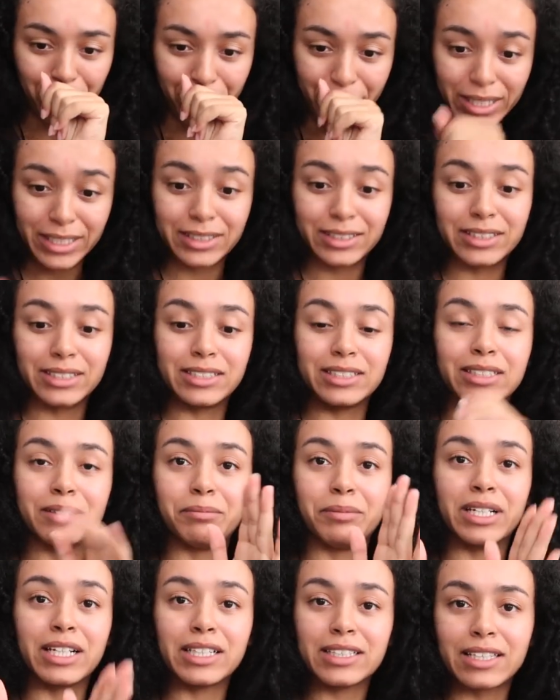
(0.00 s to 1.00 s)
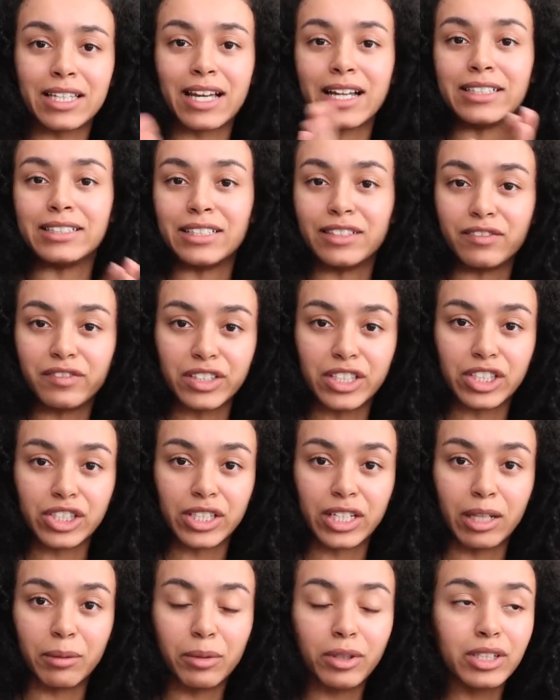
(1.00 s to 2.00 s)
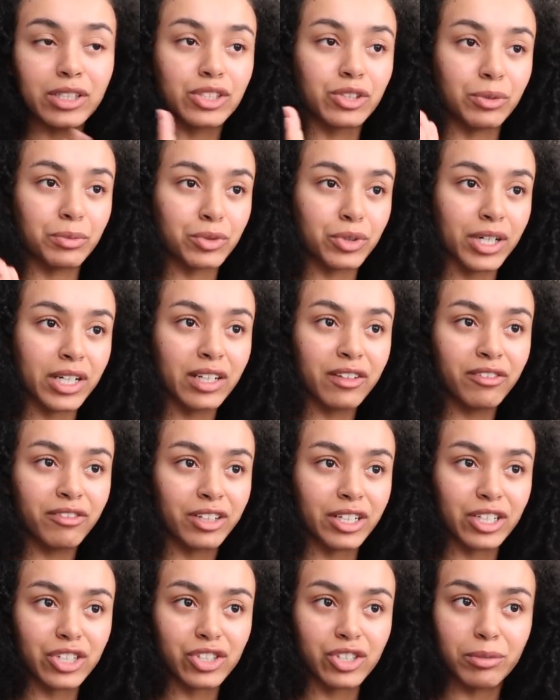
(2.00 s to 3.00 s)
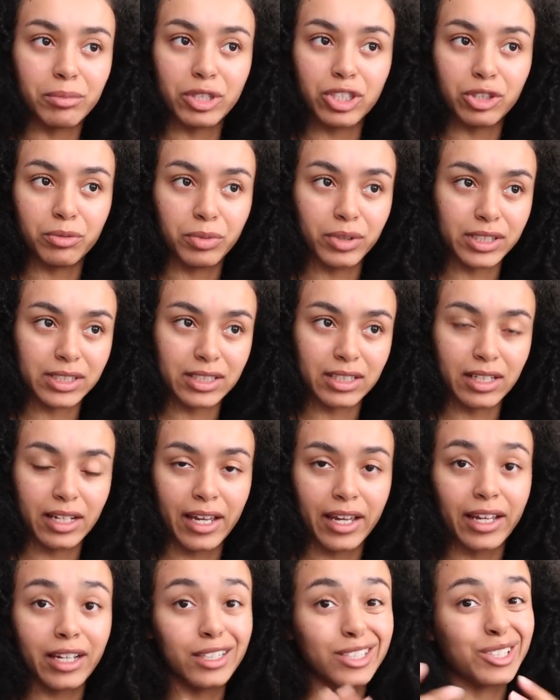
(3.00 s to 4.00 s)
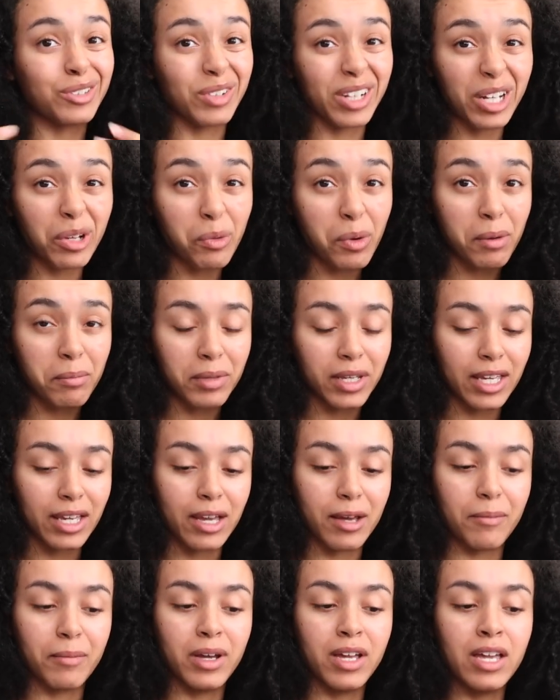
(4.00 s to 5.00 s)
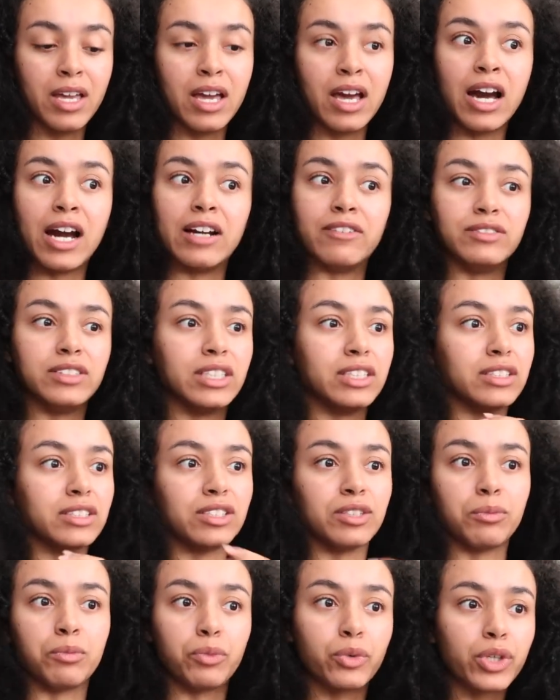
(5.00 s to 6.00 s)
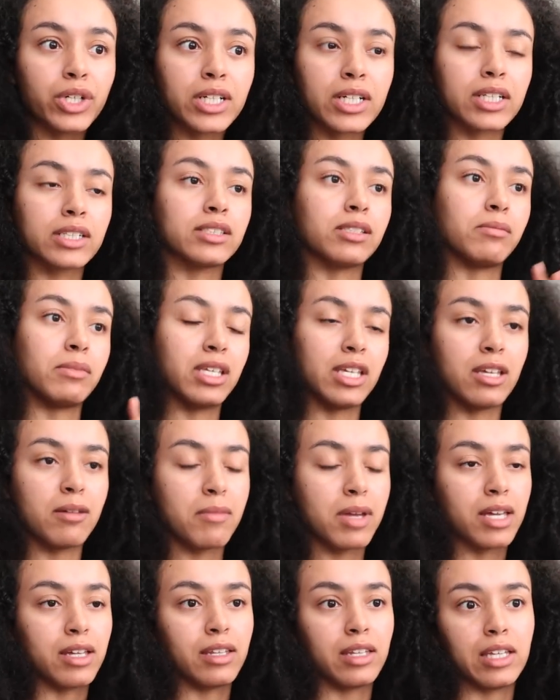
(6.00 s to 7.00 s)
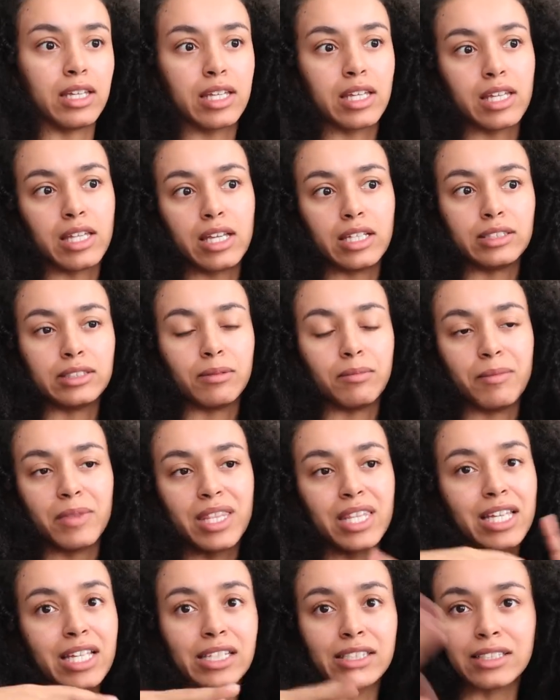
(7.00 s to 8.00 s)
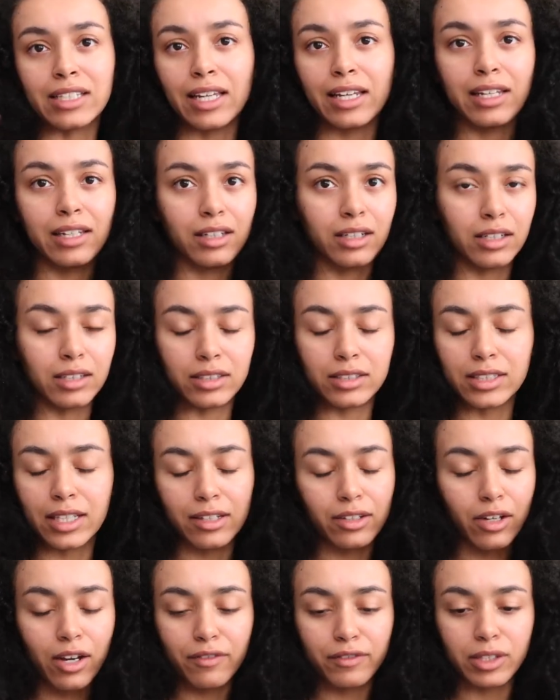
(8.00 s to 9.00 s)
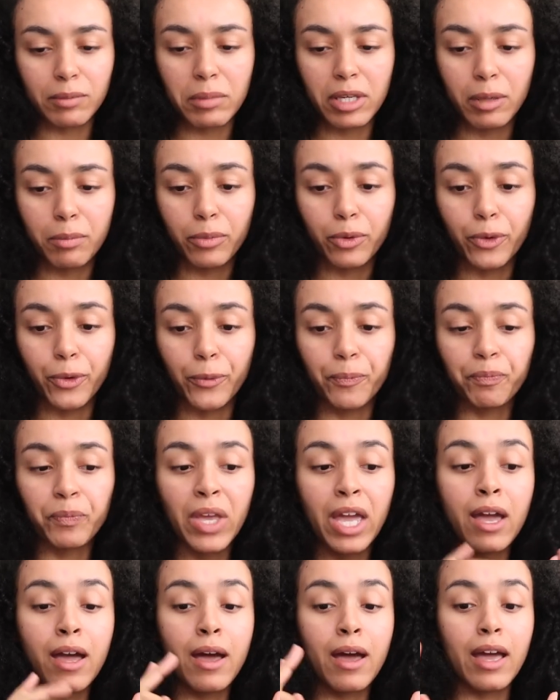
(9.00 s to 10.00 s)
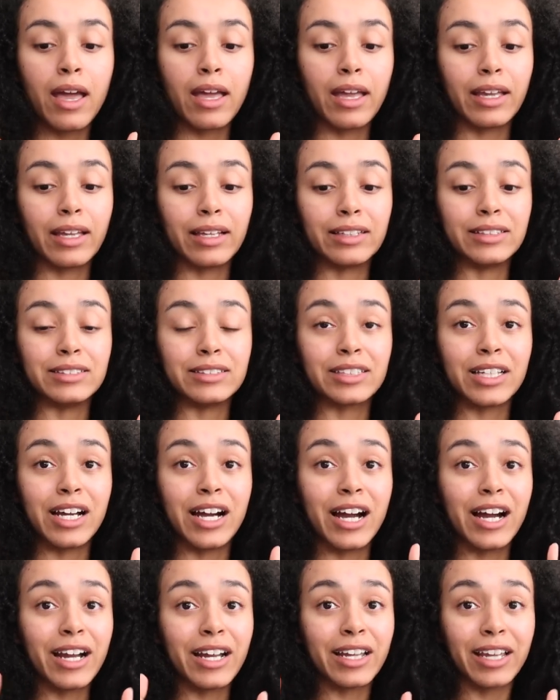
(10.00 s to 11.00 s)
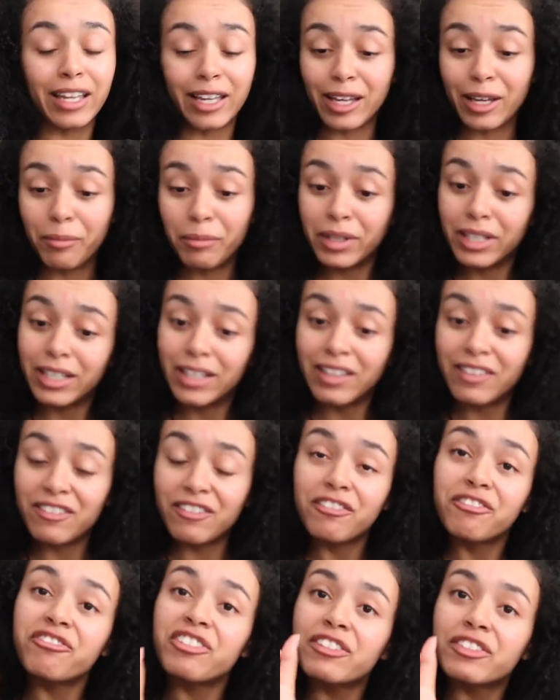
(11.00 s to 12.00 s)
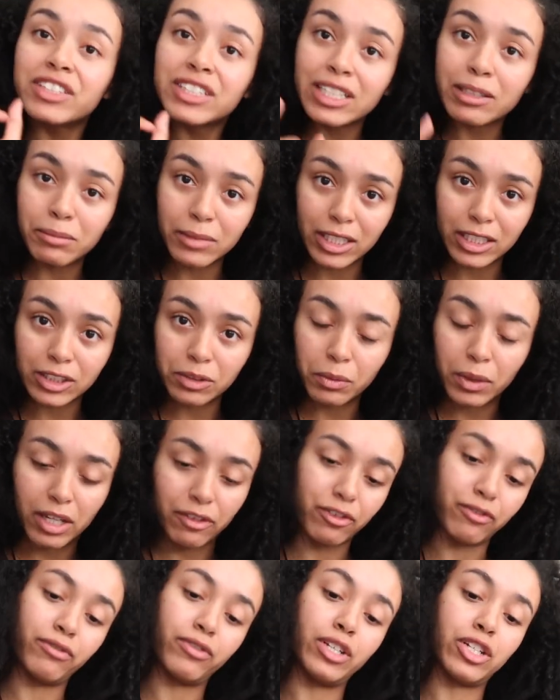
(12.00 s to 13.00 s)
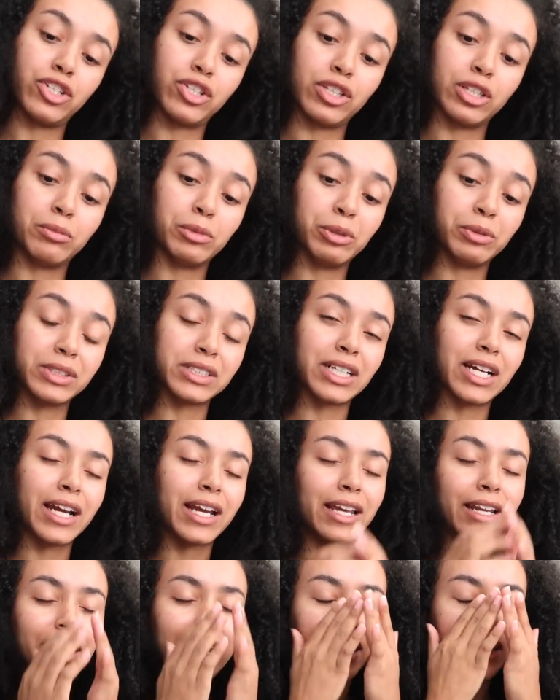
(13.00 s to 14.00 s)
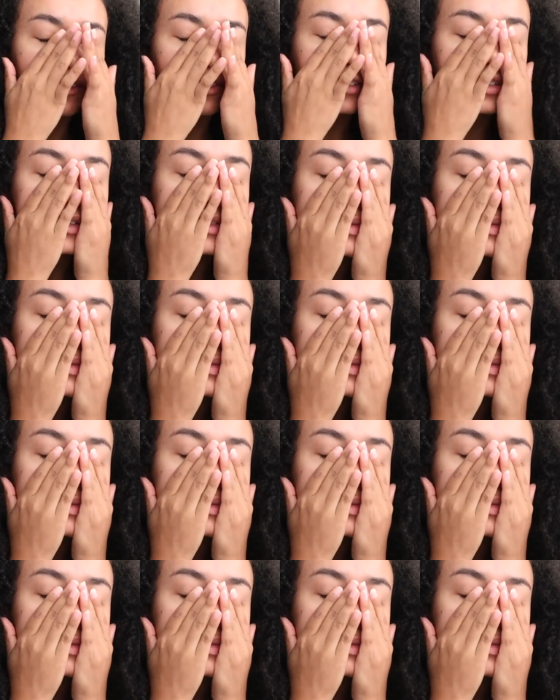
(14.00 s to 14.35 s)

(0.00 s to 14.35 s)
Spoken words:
But because of that, I didn't finish any books, so I'm trying to finish a bunch of books today. It's already 1 p.m. I've done some work, some emailing, some things that I needed to send off to people, and I am 15 minutes away from finishing The Bluest Eye, and I have